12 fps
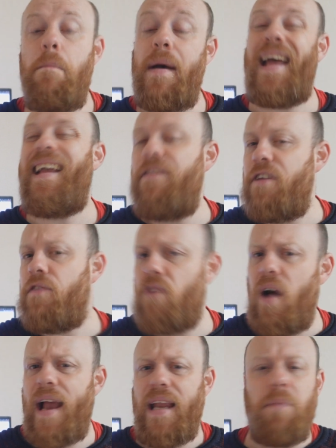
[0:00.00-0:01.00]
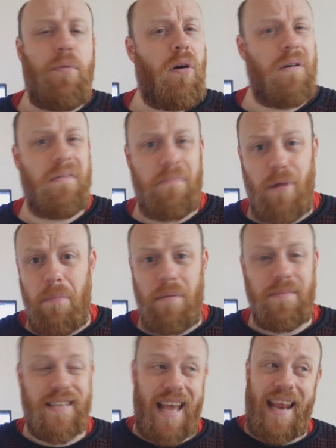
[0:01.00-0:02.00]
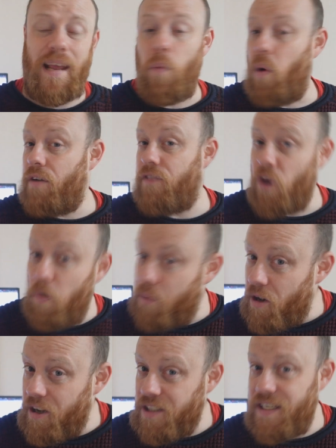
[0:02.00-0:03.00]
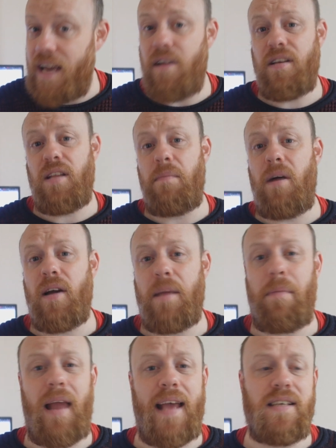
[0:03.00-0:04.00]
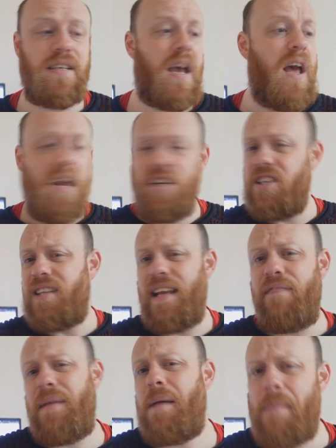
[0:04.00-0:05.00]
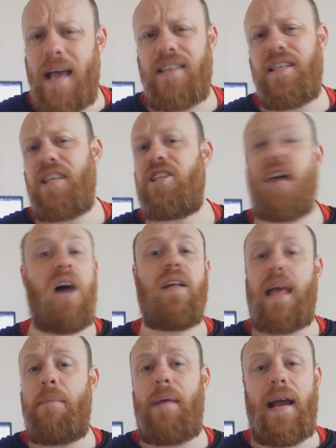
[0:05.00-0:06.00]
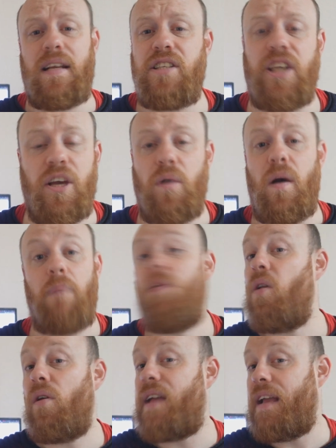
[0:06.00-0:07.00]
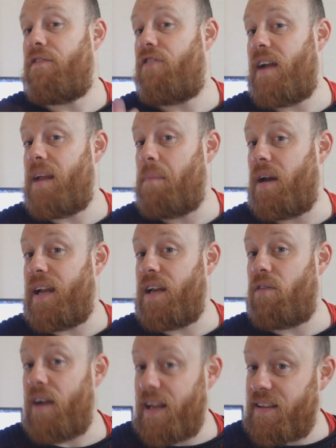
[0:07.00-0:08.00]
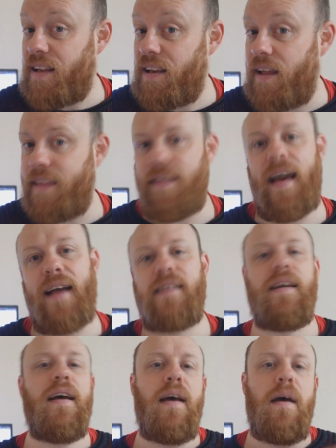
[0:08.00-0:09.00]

But if you've got any product problems getting one of your products out into the marketplace, just leave me a message. I'll get back to you. I'm not looking for any money or anything like that,